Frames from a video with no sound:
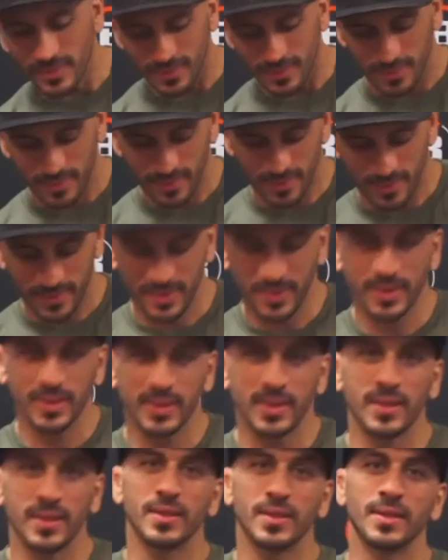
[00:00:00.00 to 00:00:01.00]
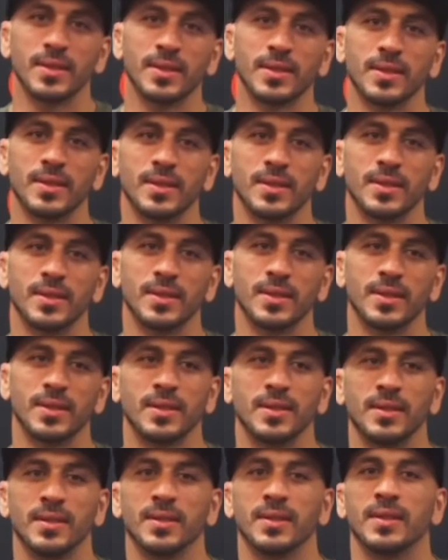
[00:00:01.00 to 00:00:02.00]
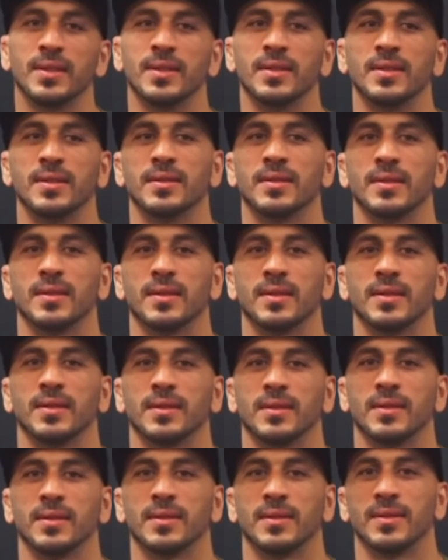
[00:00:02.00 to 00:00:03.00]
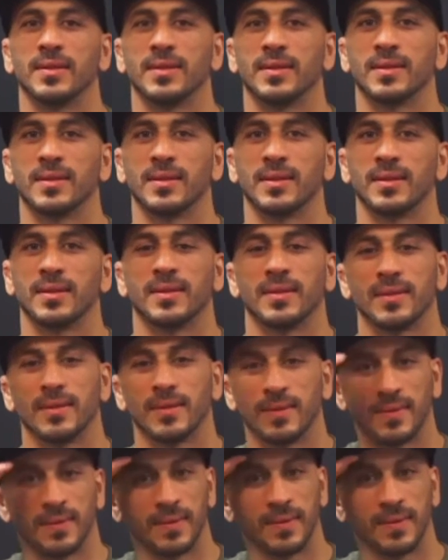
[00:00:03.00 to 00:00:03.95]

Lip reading: (silence)